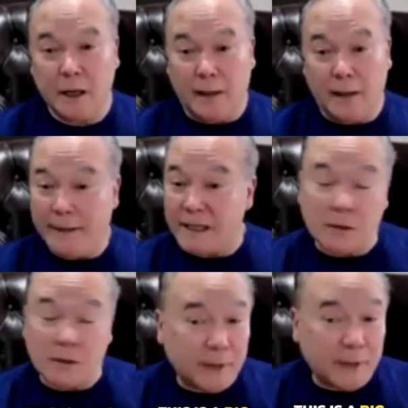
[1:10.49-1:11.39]
This is a
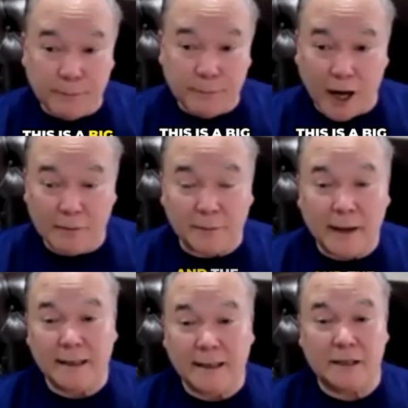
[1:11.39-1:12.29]
big problem, and
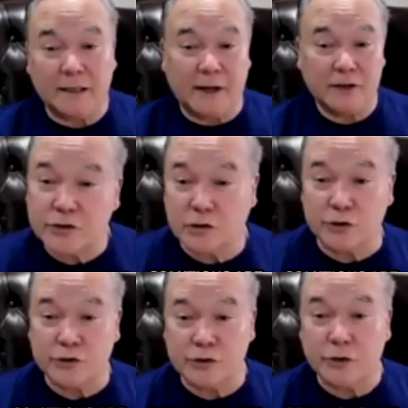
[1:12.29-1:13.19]
the conventional
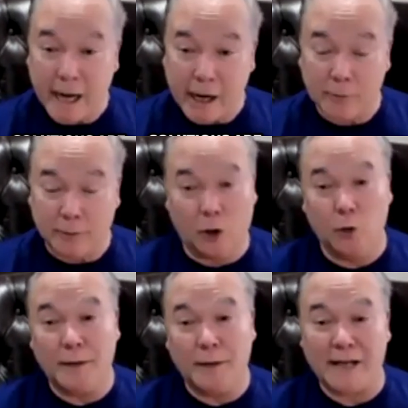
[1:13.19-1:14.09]
solutions are terrible. A woman
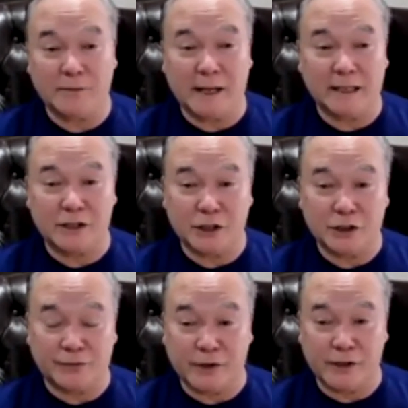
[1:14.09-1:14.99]
has to make a decision,
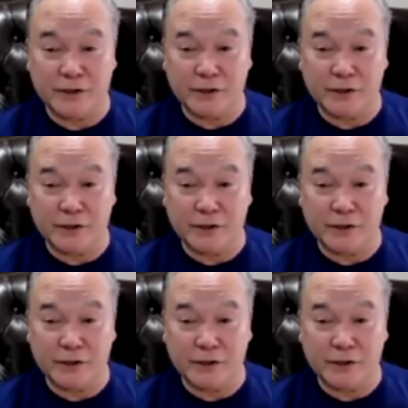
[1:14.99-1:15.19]
for instance,